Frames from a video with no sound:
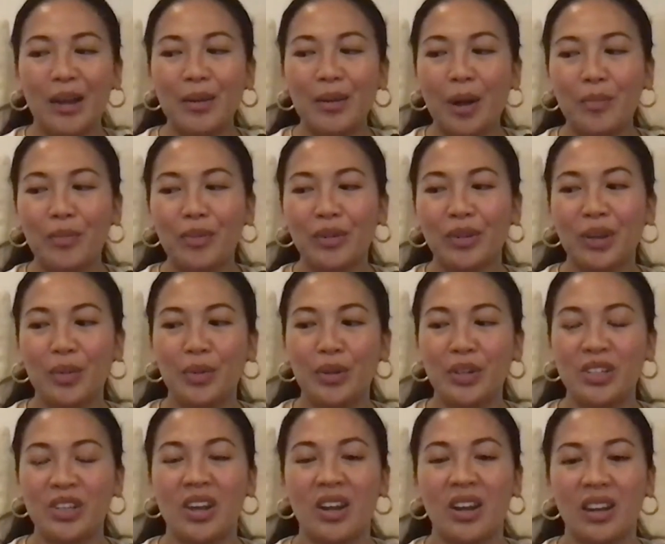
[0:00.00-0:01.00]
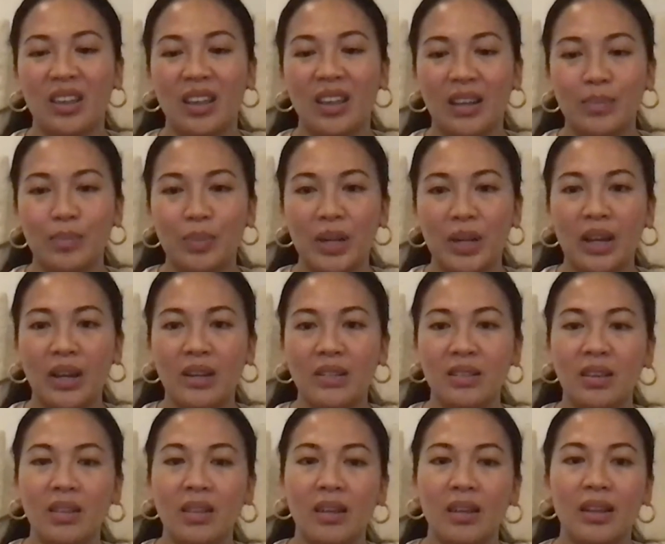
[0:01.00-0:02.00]
I'm really appreciating that, because
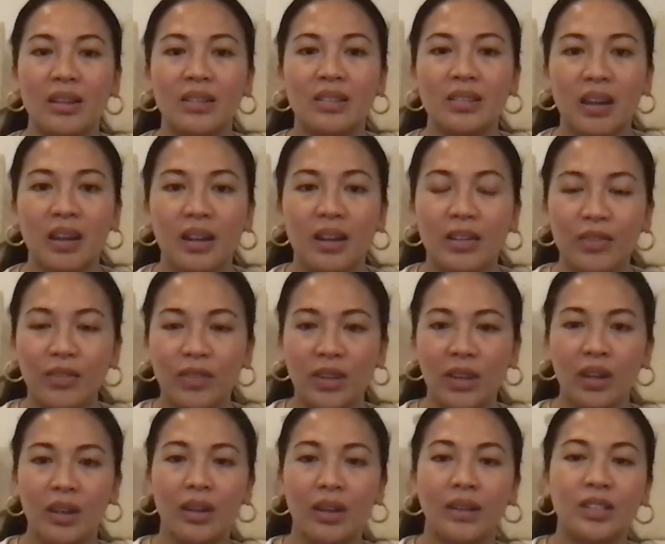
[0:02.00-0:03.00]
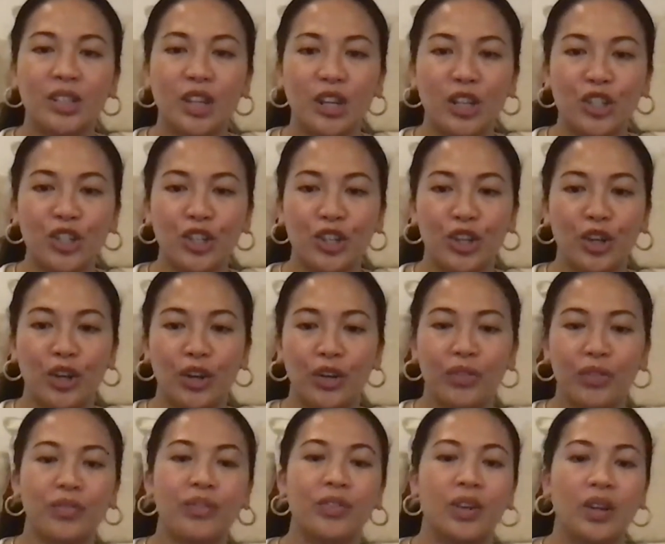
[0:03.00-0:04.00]
and that's kind of the intention
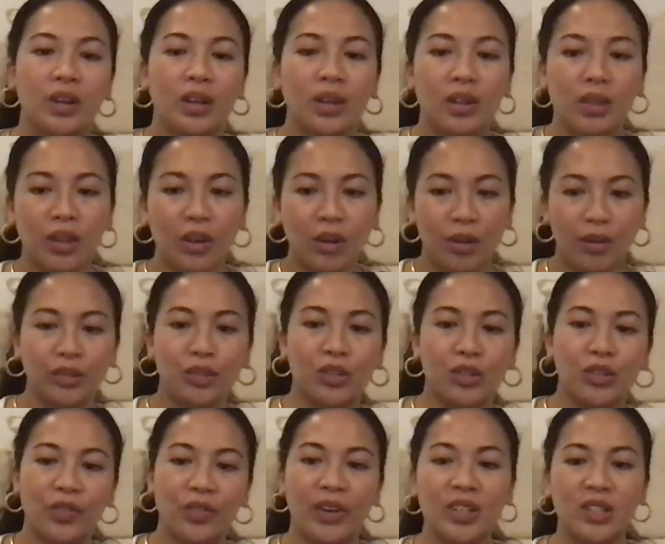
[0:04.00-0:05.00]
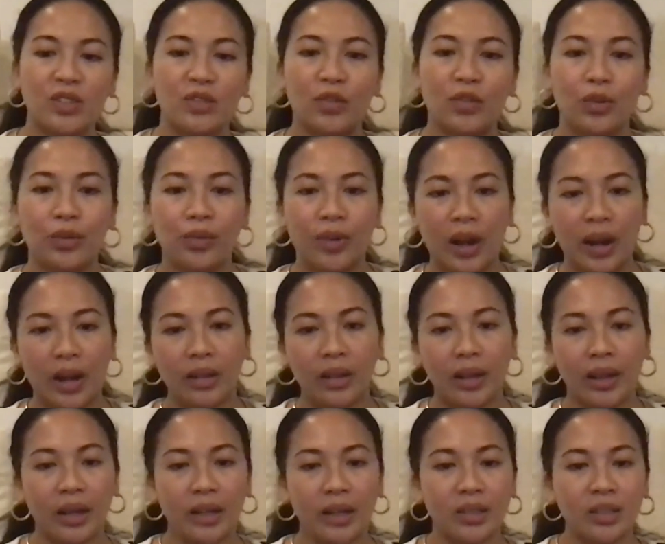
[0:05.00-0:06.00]
of the Altars Festival, right?
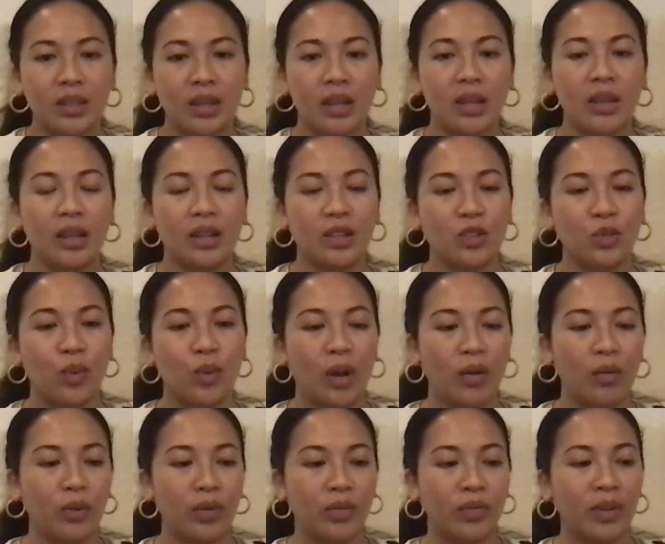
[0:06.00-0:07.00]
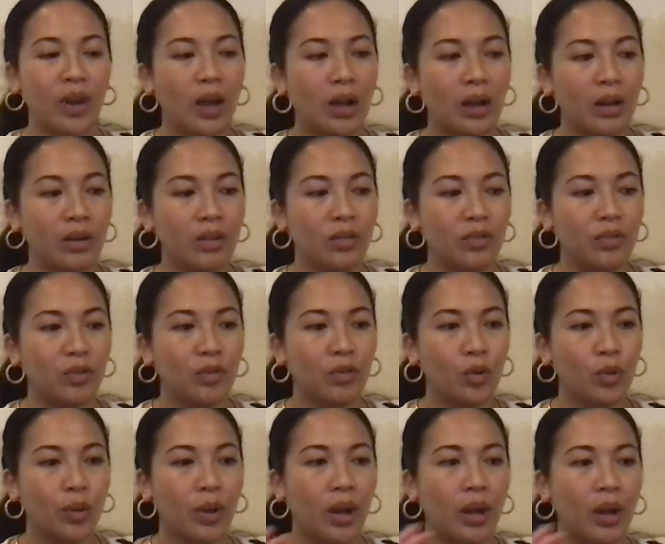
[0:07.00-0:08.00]
Like, it's, and that's why we've kind of
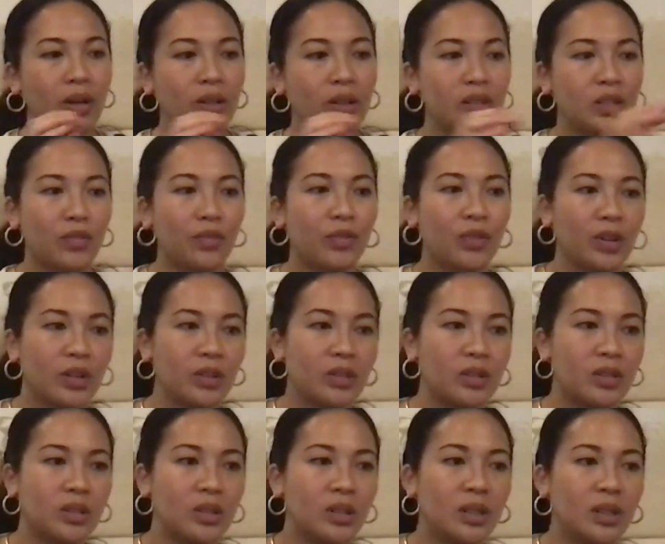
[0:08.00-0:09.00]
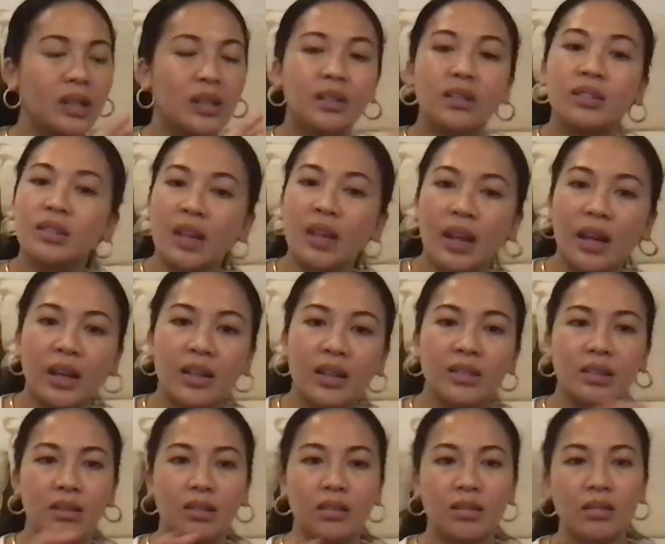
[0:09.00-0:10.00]
created different
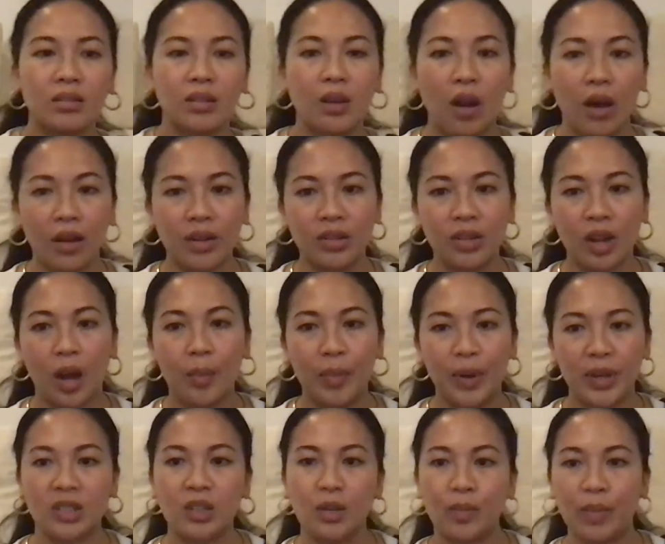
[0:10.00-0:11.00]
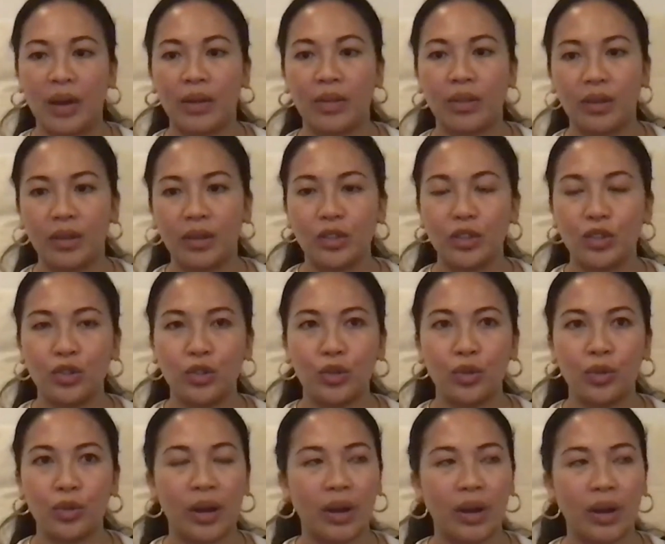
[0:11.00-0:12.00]
days and topics about this, to
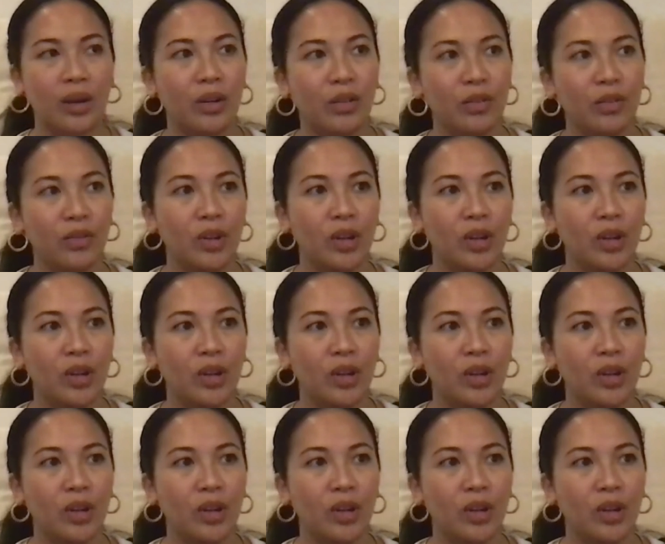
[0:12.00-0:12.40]
kind of